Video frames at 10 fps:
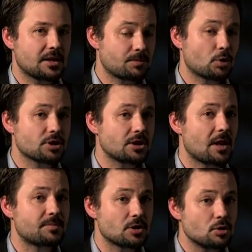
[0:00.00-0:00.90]
Kaspersky
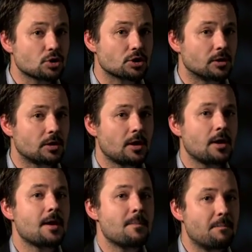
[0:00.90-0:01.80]
Lab solution
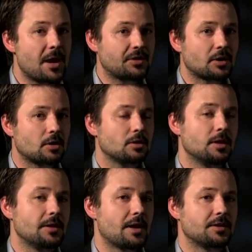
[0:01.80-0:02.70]
better
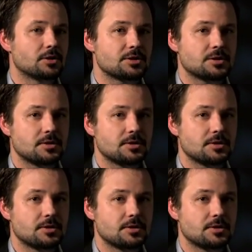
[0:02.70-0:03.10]
than others.